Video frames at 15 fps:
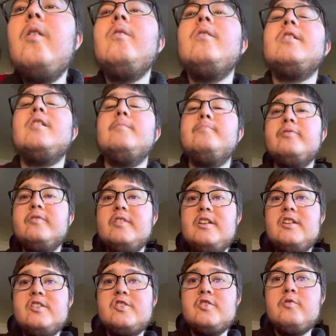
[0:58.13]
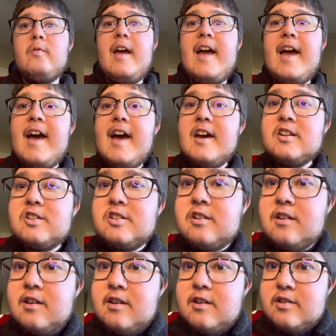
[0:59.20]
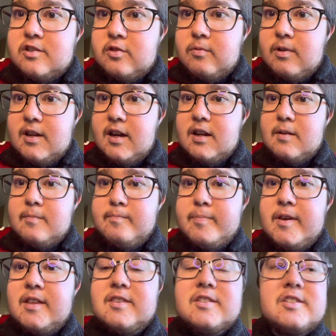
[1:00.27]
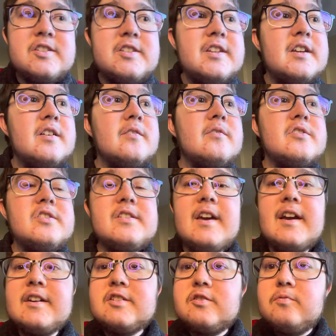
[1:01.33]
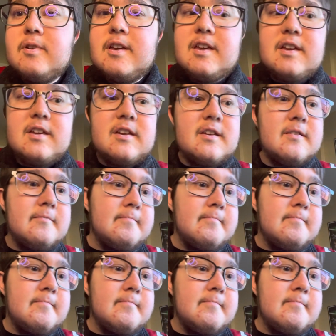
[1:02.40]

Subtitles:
complete trash. So we're going to beat the Steelers next week.